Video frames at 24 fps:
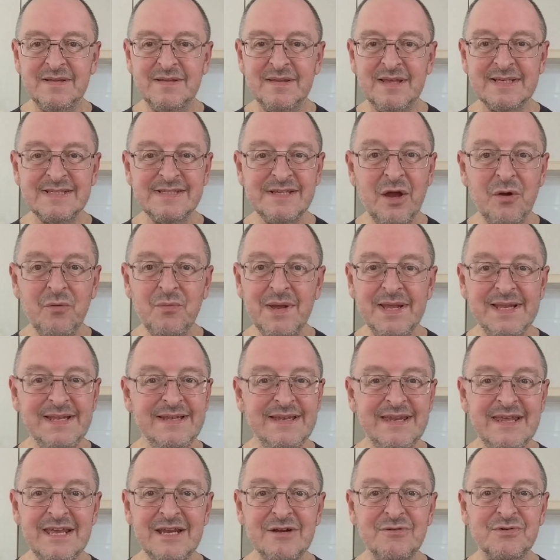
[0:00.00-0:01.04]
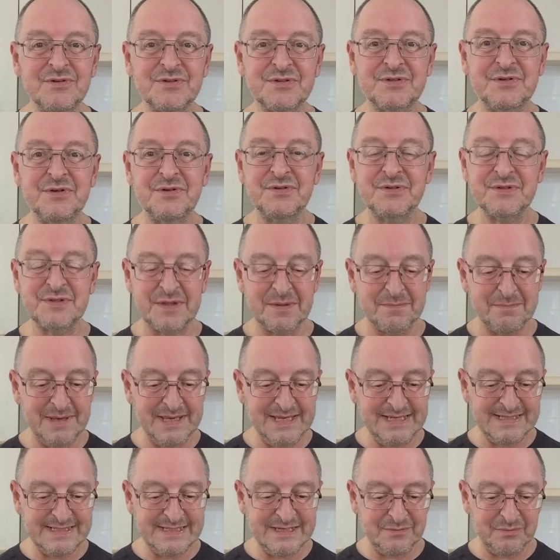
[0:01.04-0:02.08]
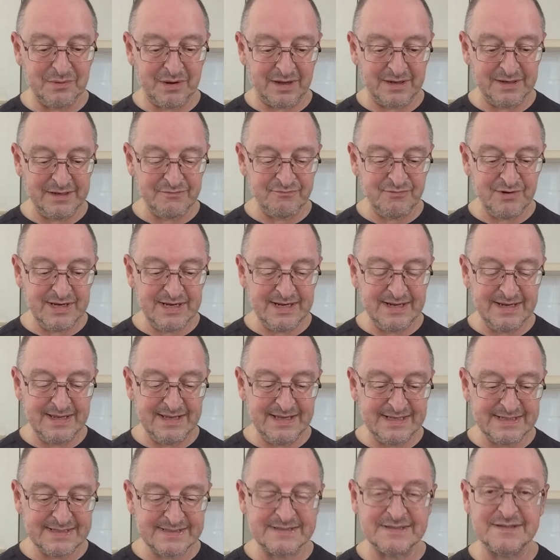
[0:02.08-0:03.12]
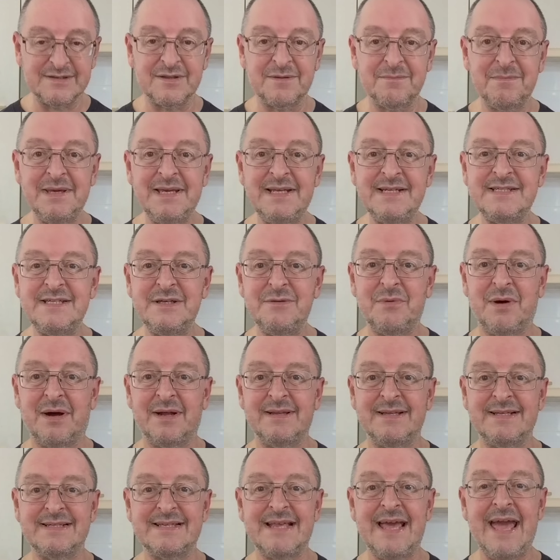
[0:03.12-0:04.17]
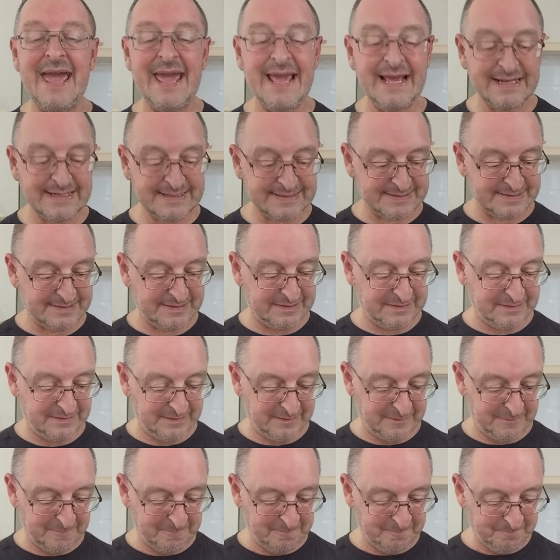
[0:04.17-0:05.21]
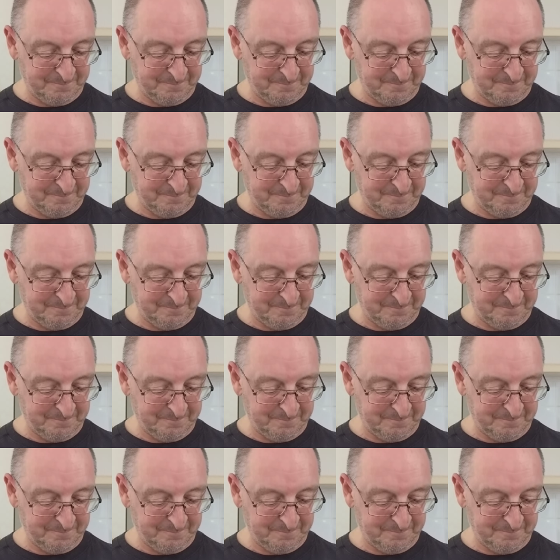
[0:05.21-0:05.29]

It's nowhere near as good as the meaty one. It really isn't. The meaty one is excellent.